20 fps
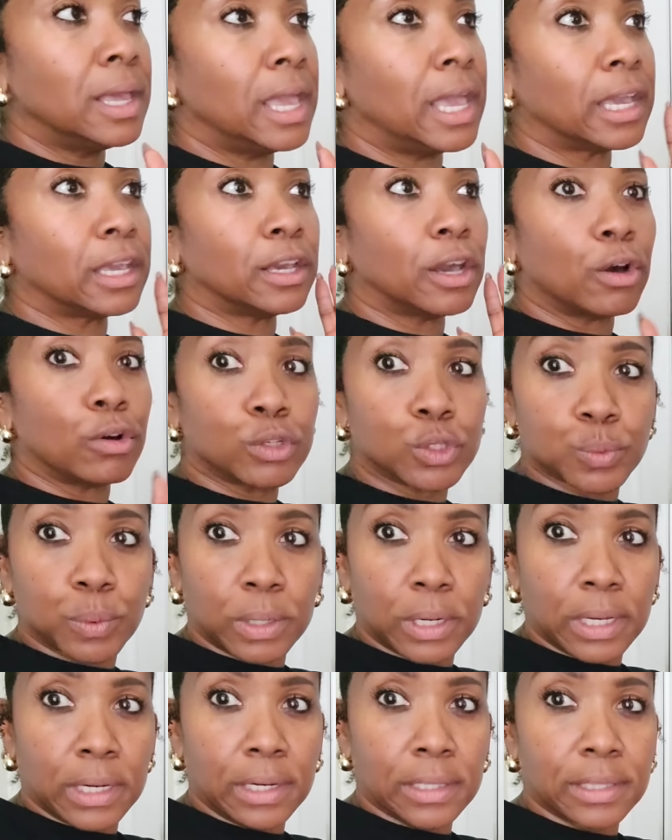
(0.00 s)
it goes
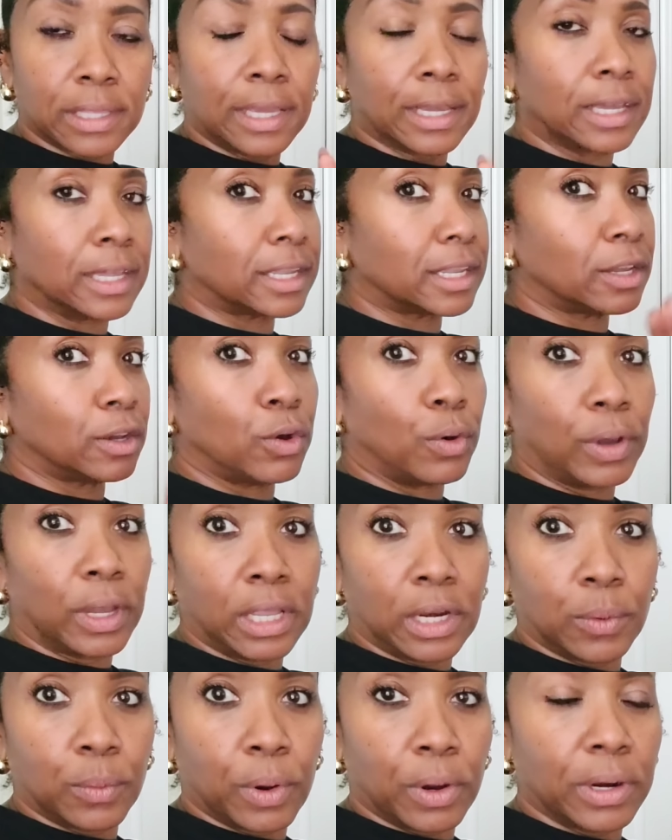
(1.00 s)
with anything. It can go
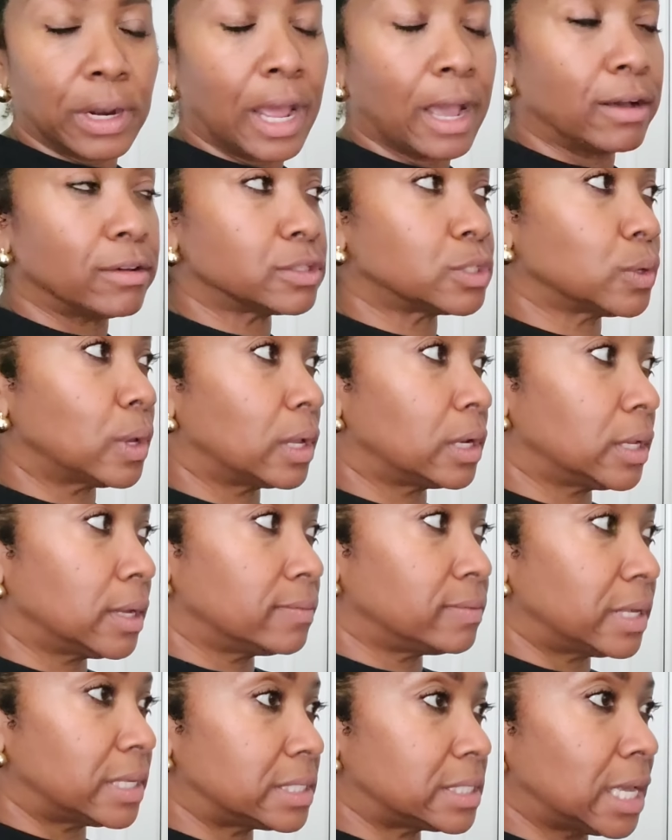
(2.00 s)
anywhere in the house. So I
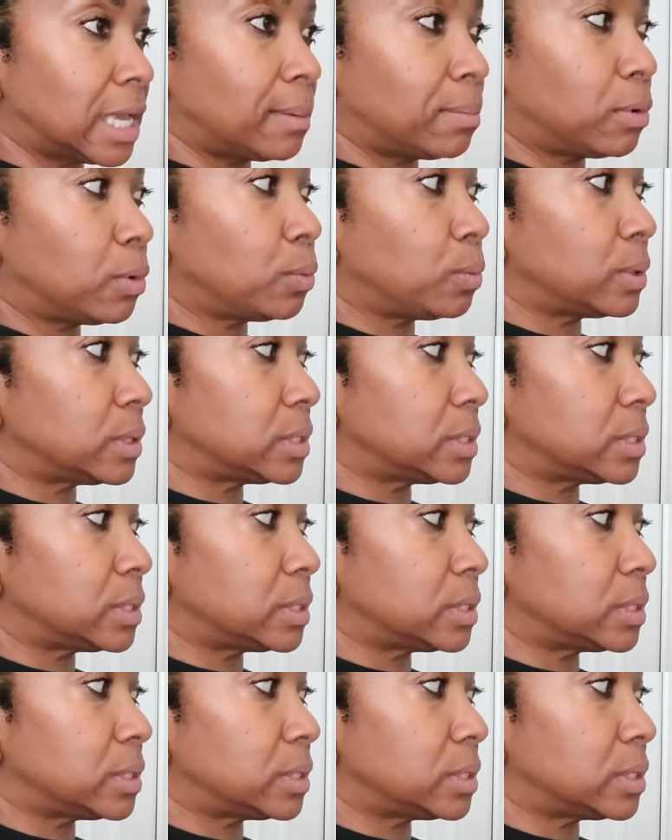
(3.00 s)
love that table. We're